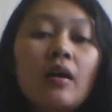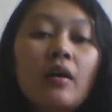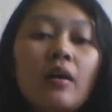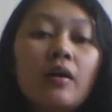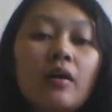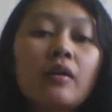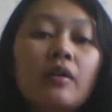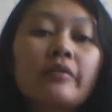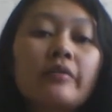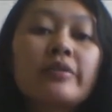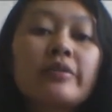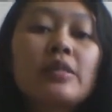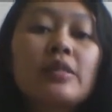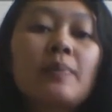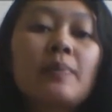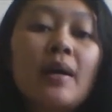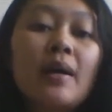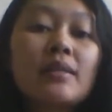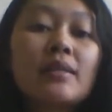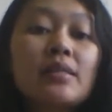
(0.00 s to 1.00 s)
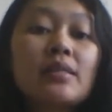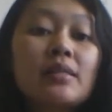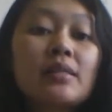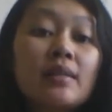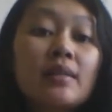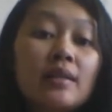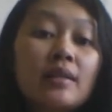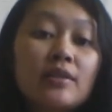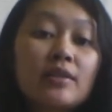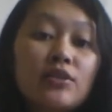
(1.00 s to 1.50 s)
are a response to
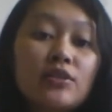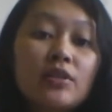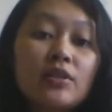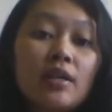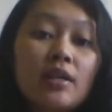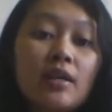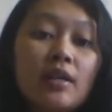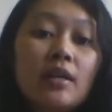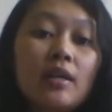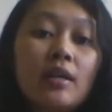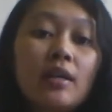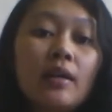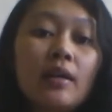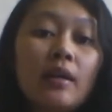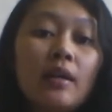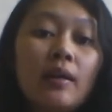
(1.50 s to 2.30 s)
injury.